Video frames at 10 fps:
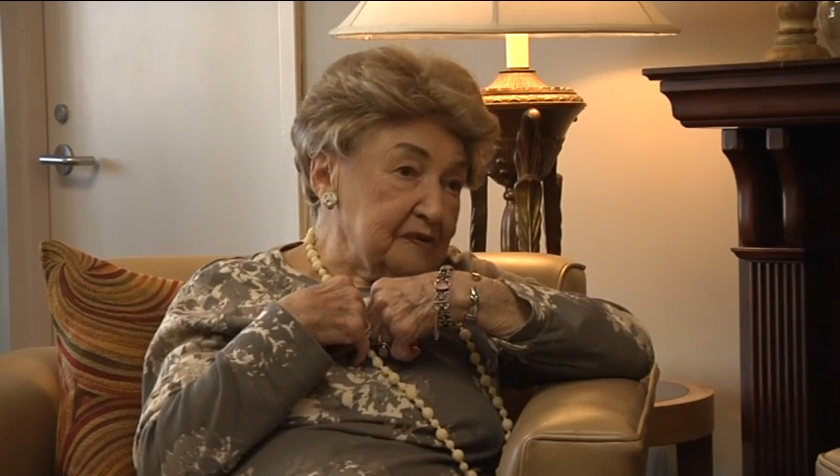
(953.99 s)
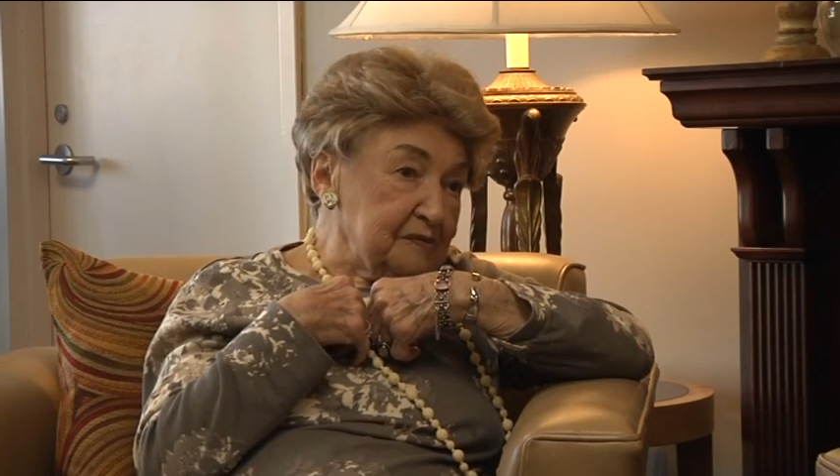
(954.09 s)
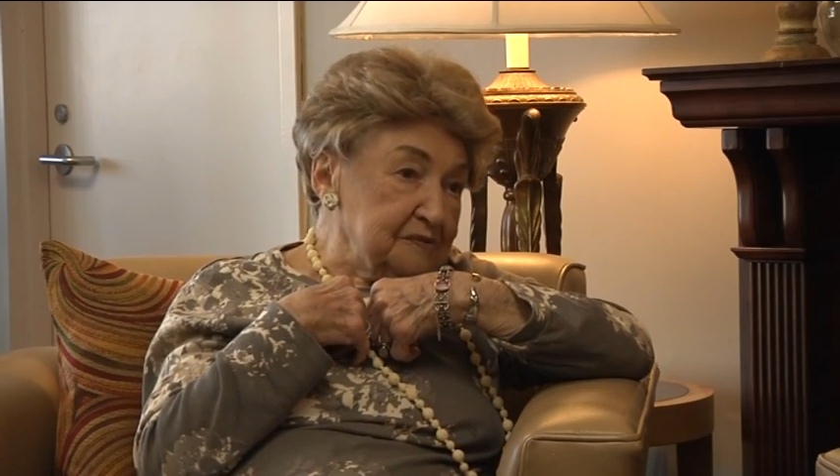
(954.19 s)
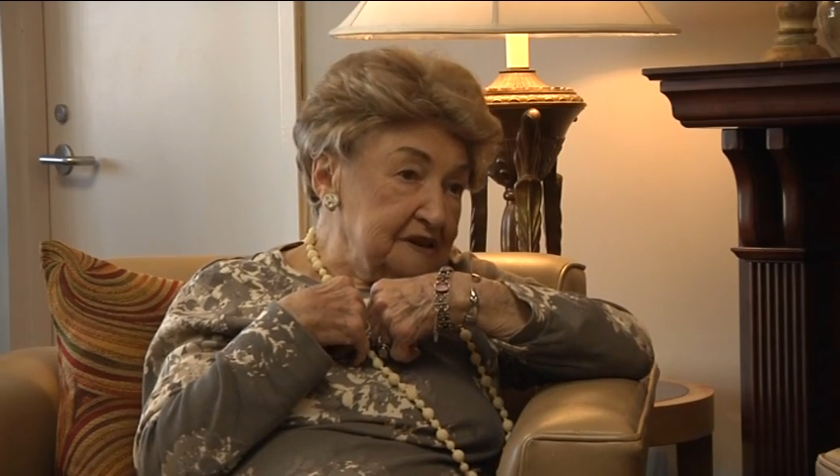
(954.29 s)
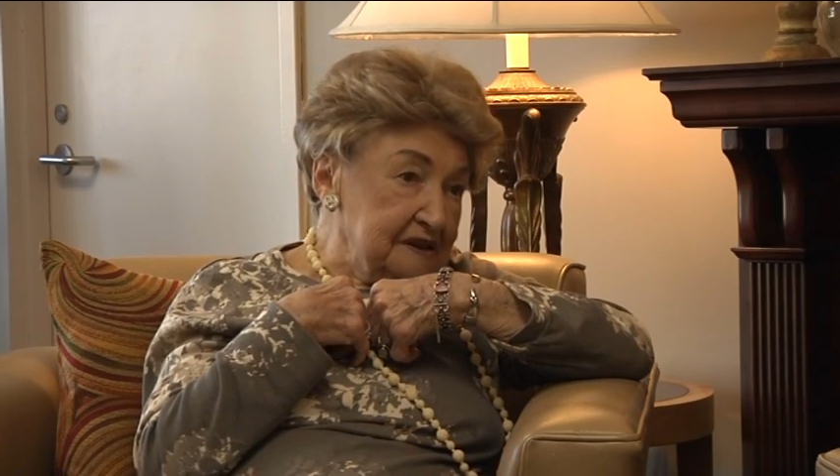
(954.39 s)
where
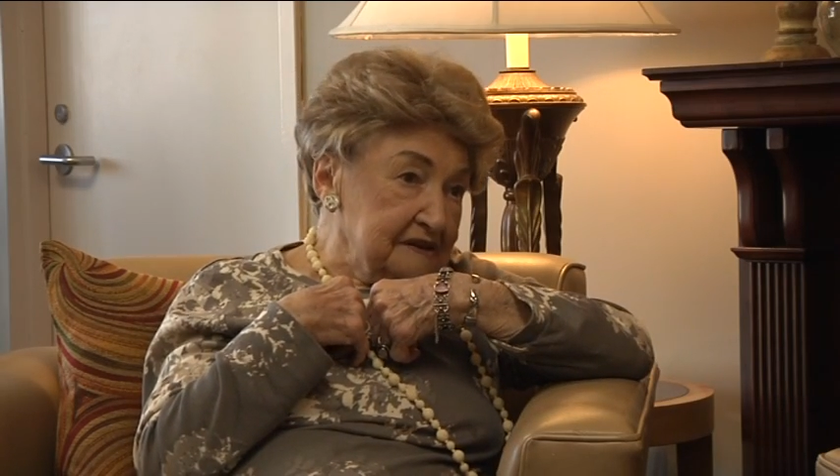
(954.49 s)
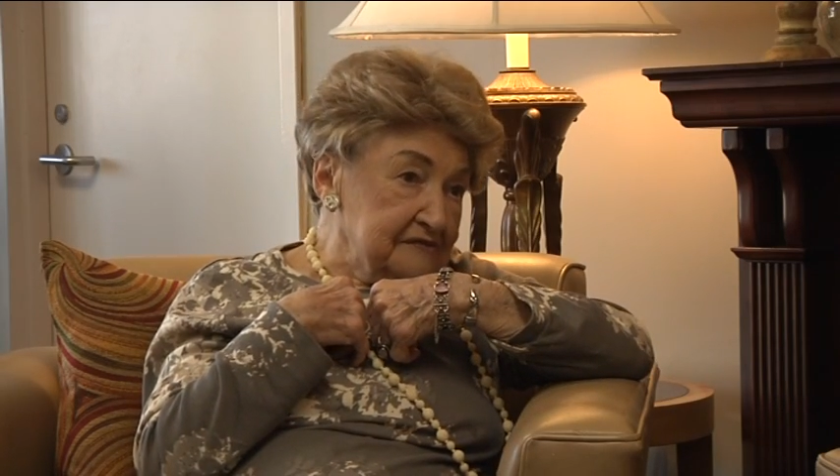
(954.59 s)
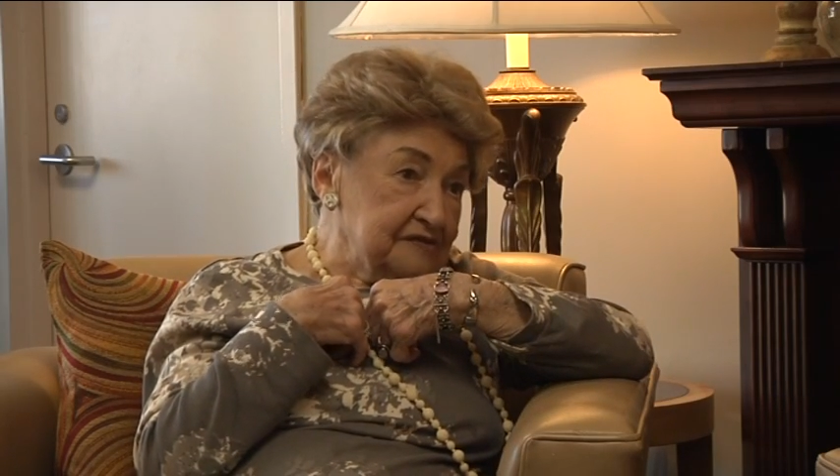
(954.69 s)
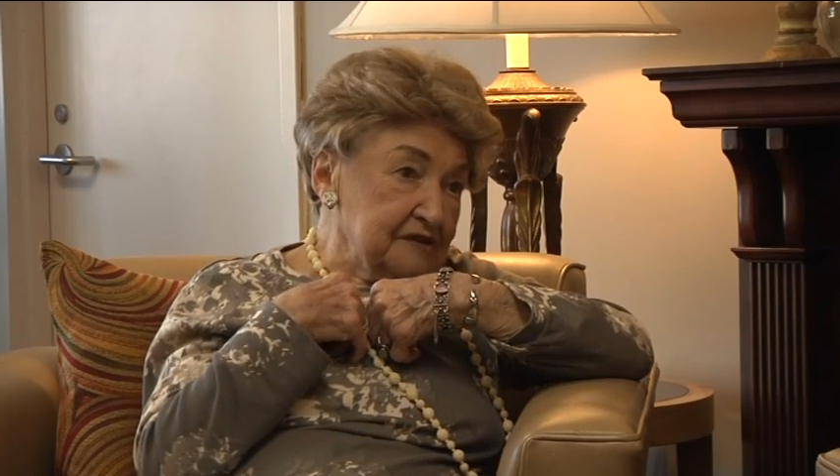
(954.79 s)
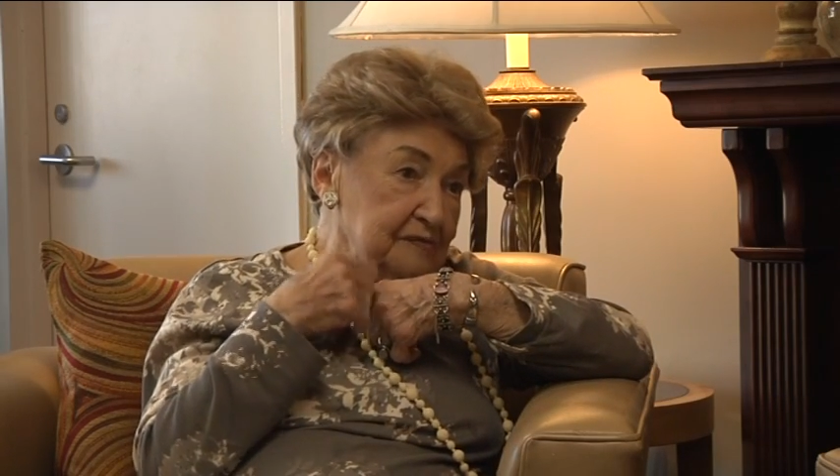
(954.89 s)
we
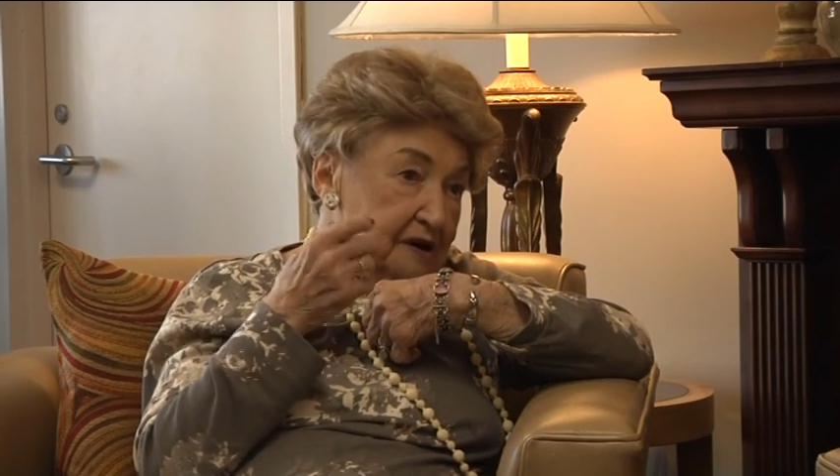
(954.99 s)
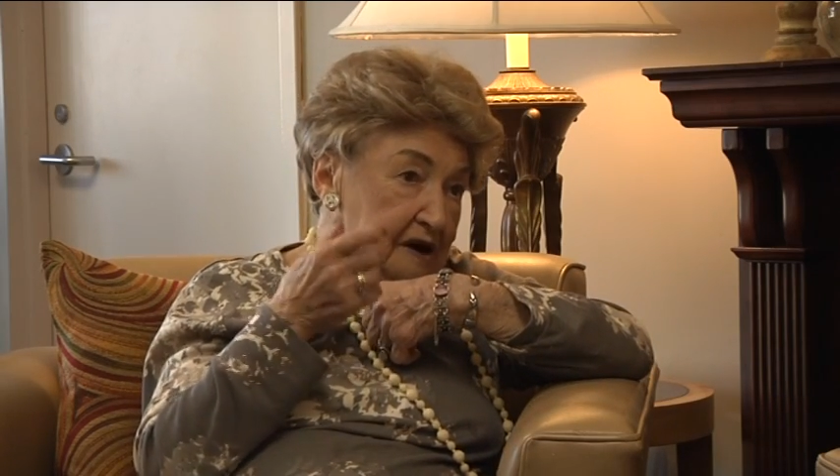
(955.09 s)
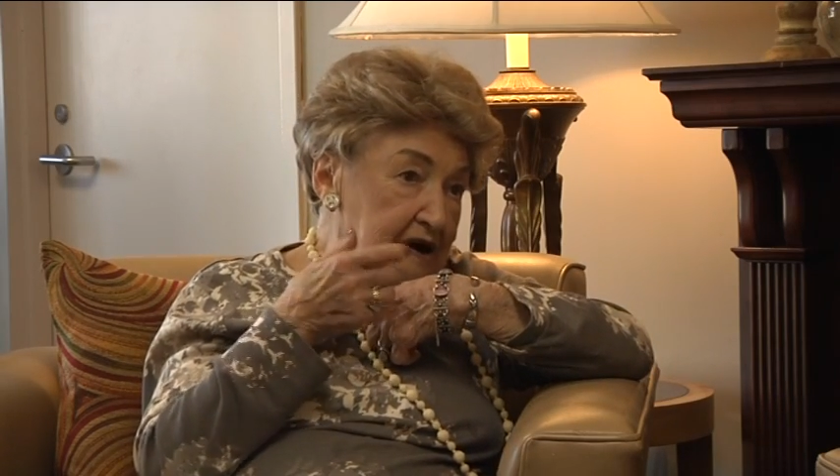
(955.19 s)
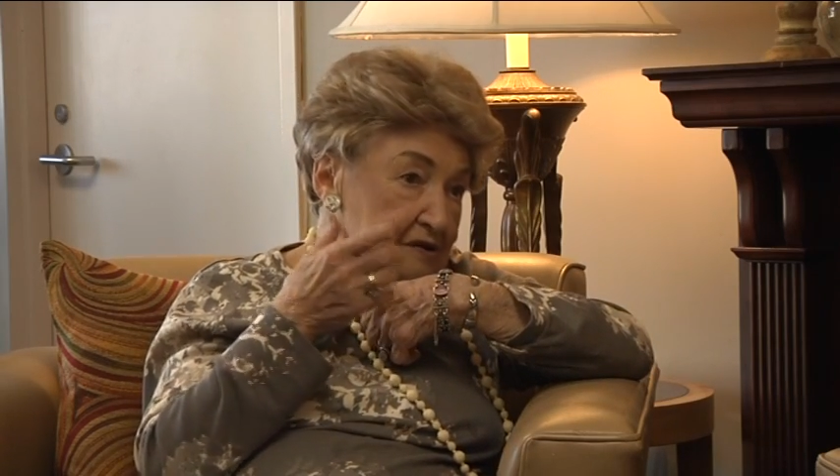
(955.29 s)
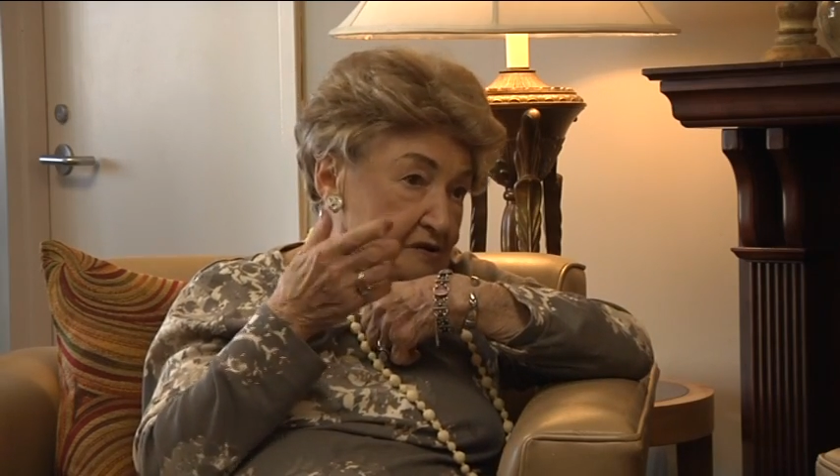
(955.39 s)
lived and where
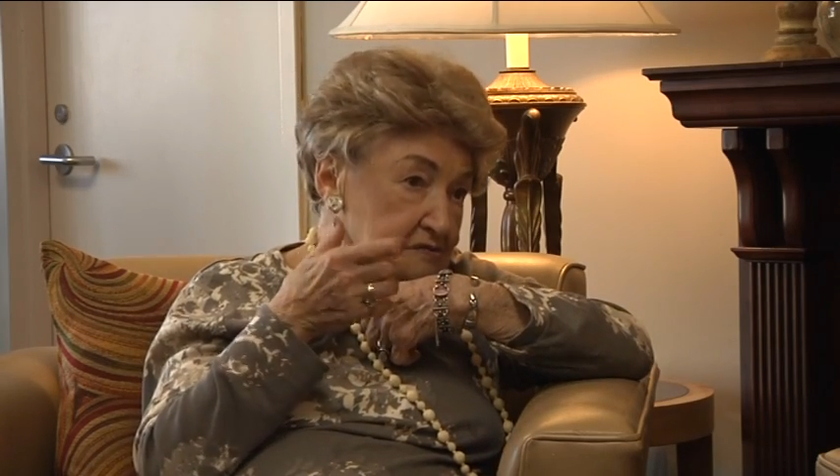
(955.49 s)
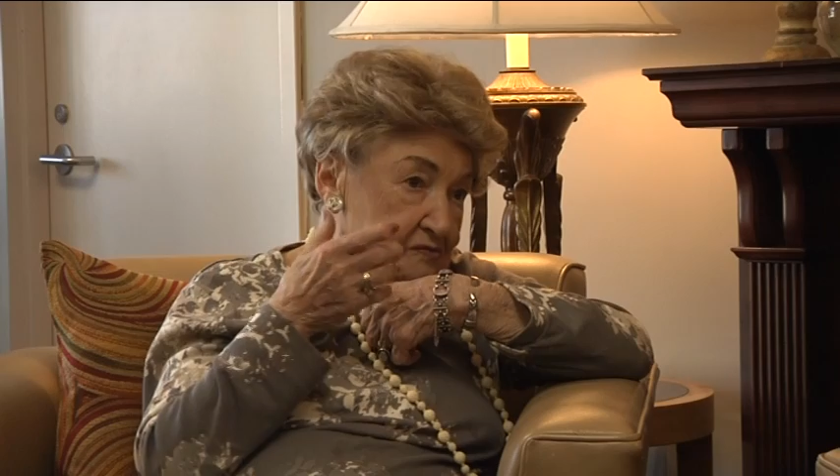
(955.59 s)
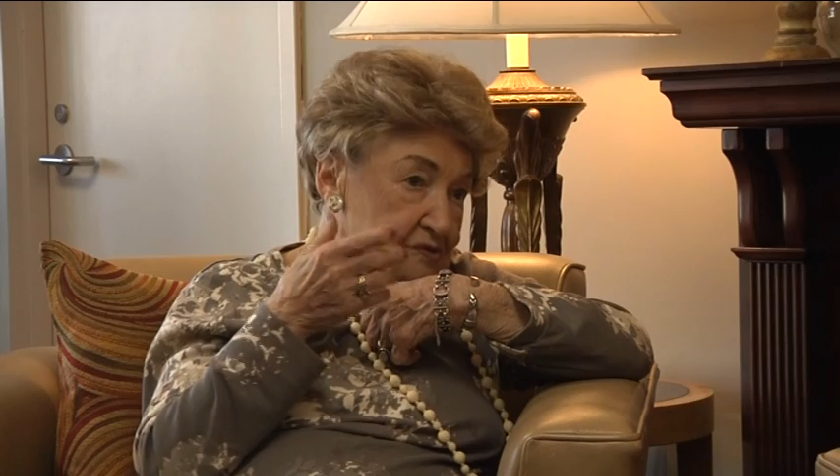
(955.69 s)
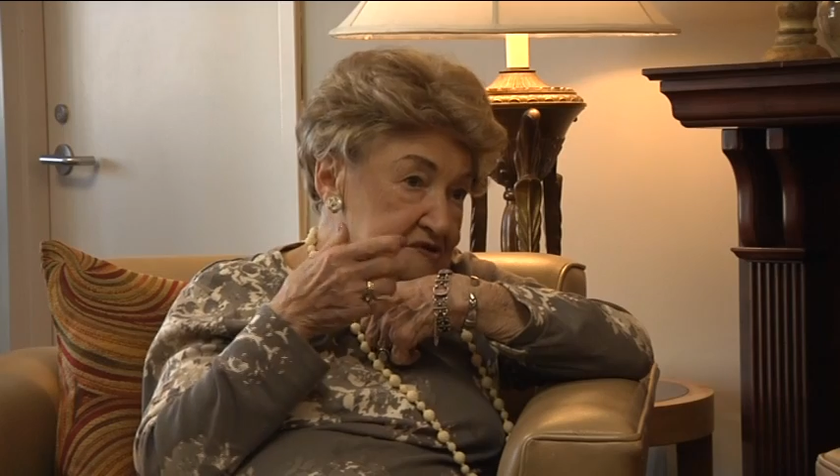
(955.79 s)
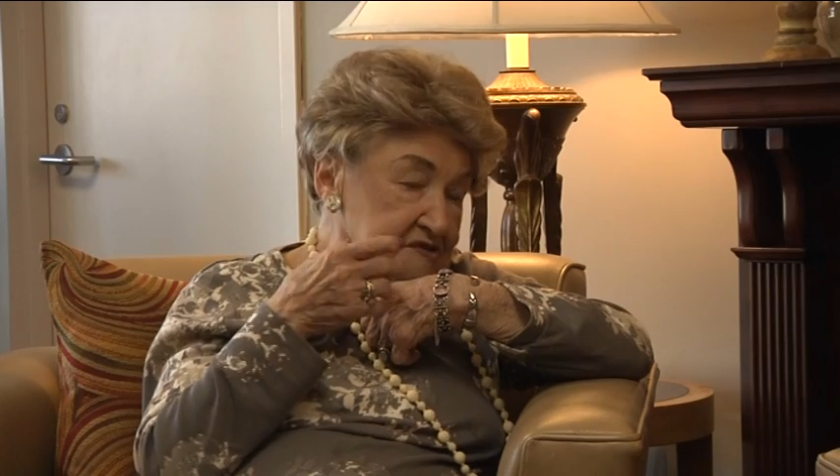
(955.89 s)
I
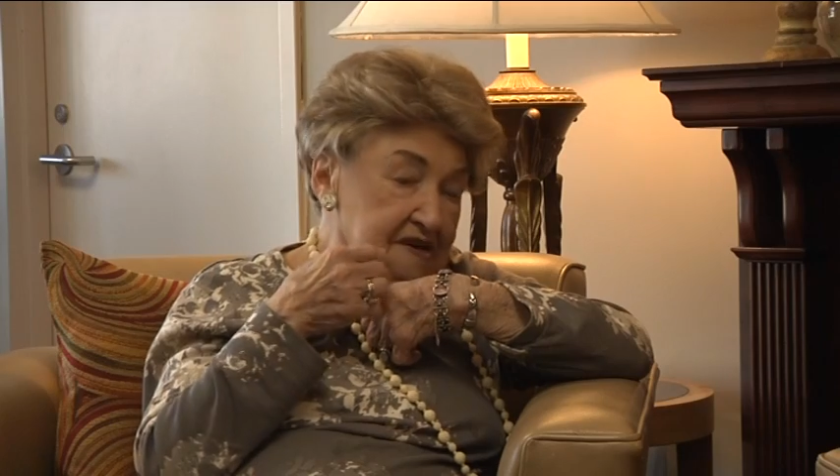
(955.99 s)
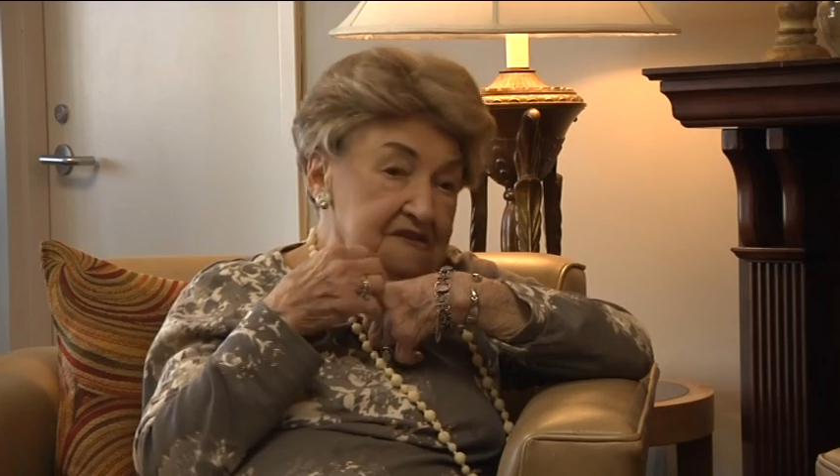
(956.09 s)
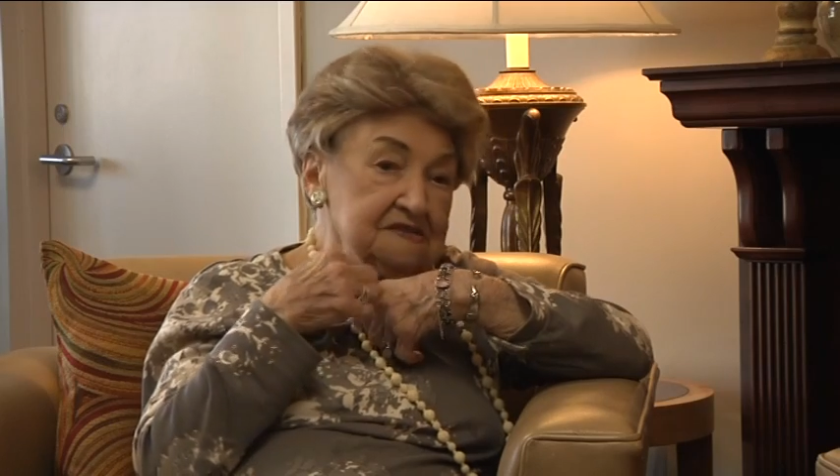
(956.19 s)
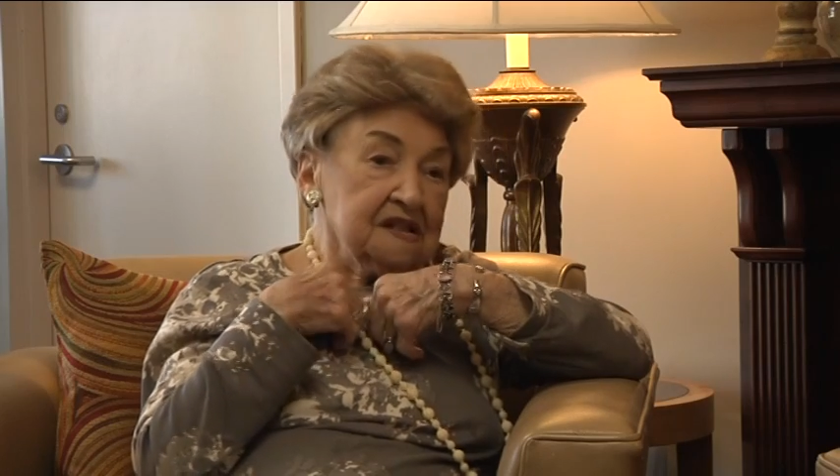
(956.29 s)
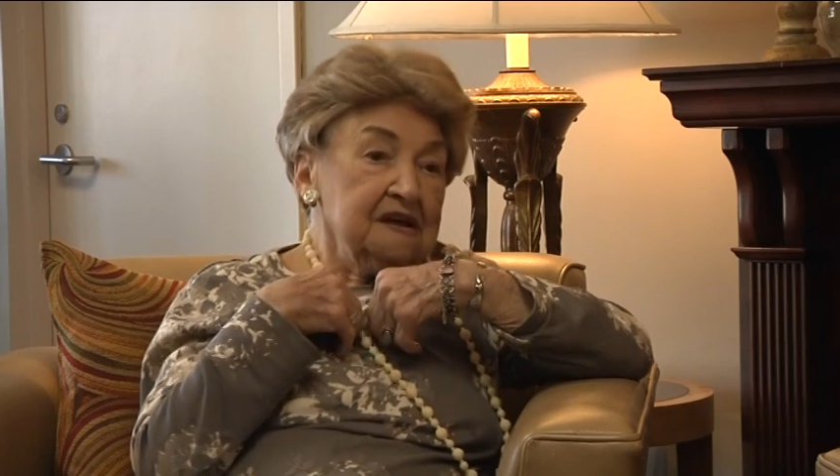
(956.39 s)
was
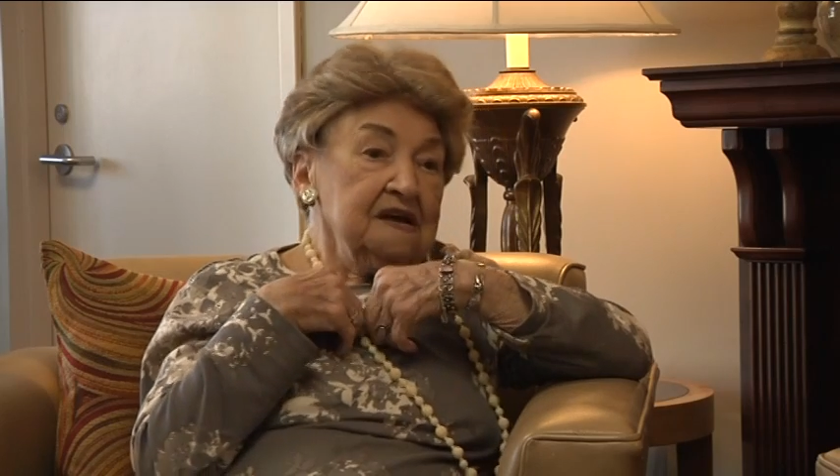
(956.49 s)
raised,